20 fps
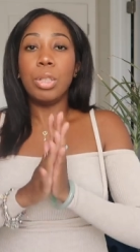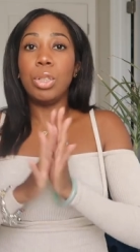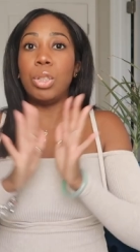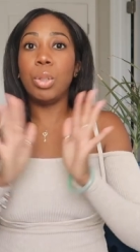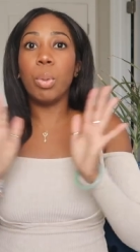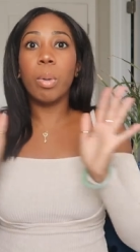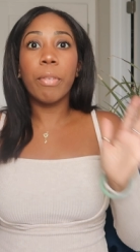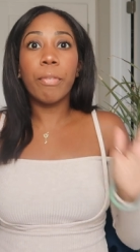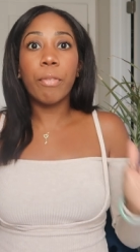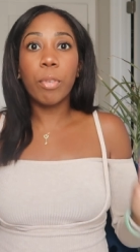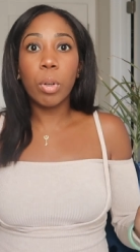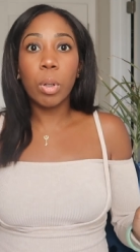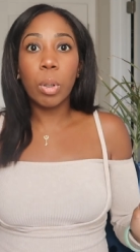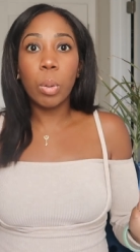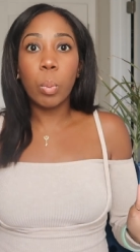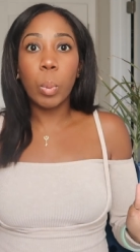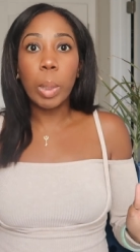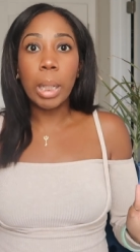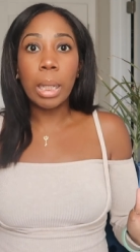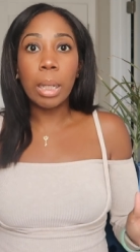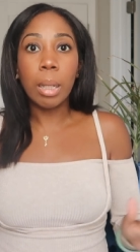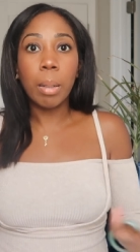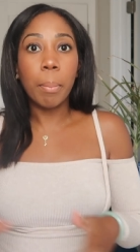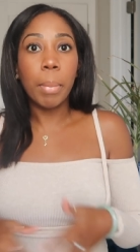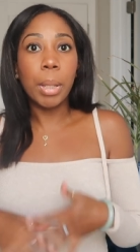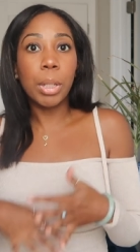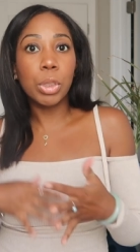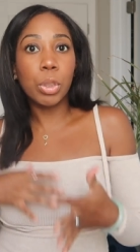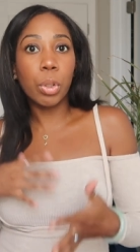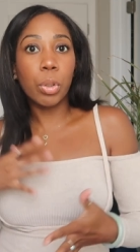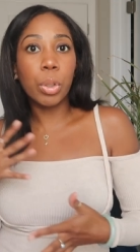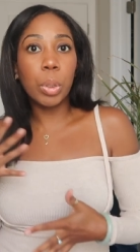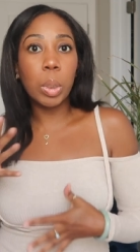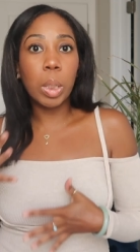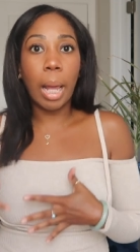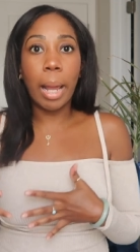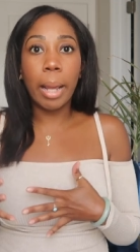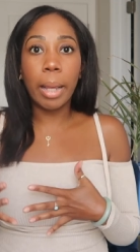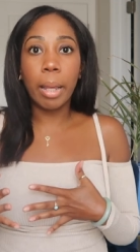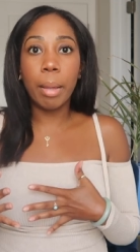Do it for a week. Make sure you
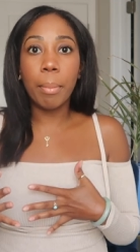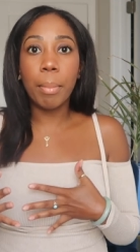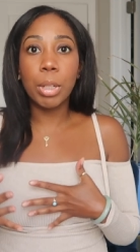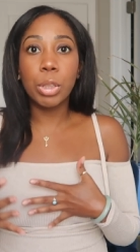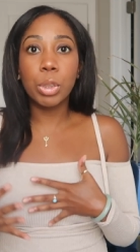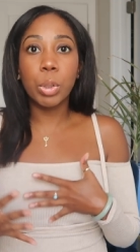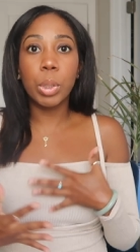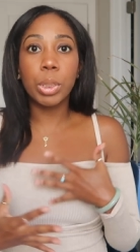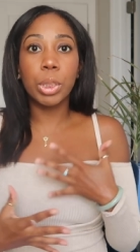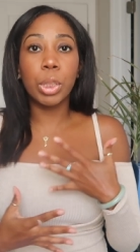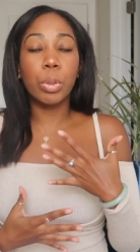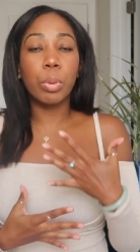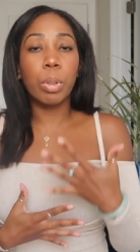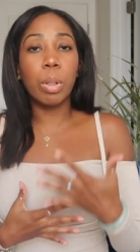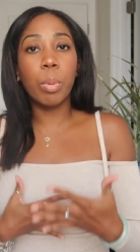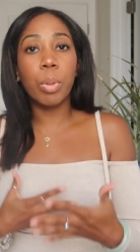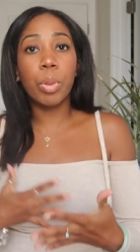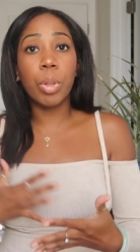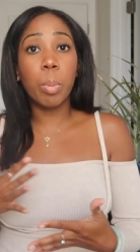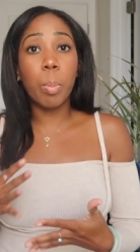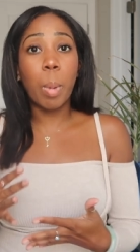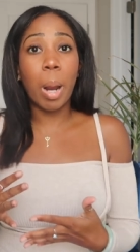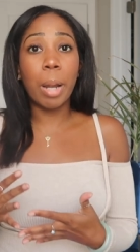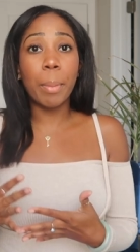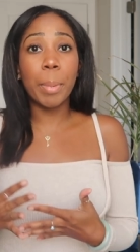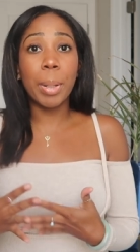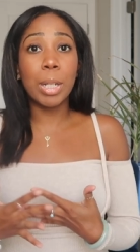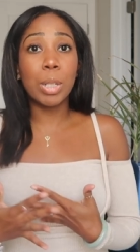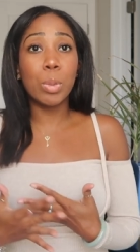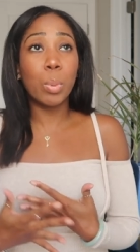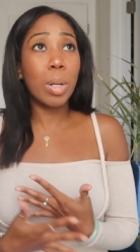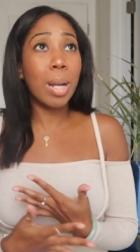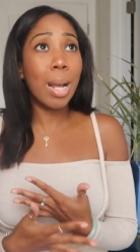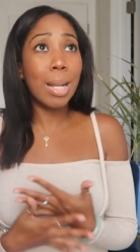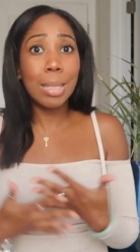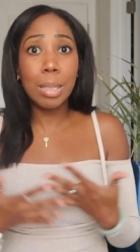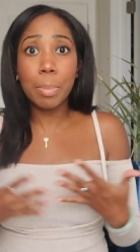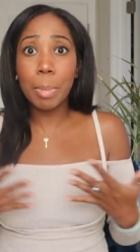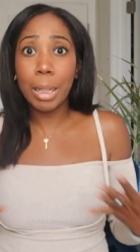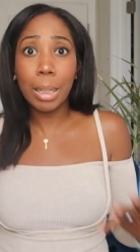like it. Make sure it's agreeing with your body, because we're
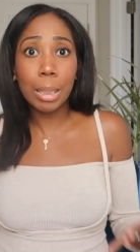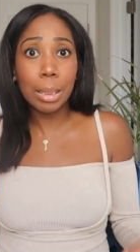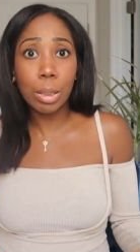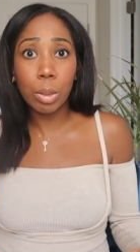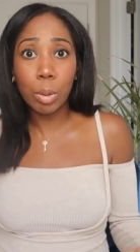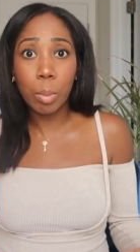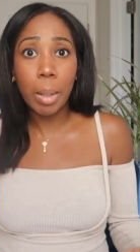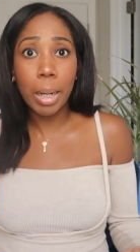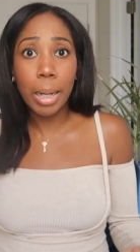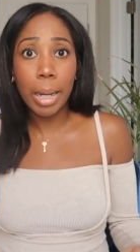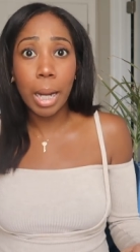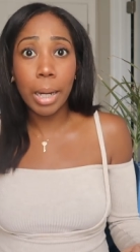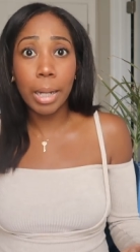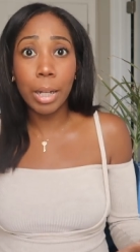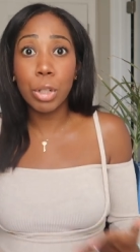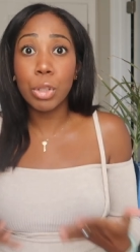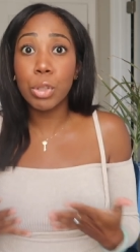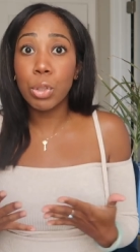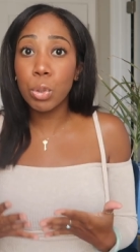not spending a little money out here.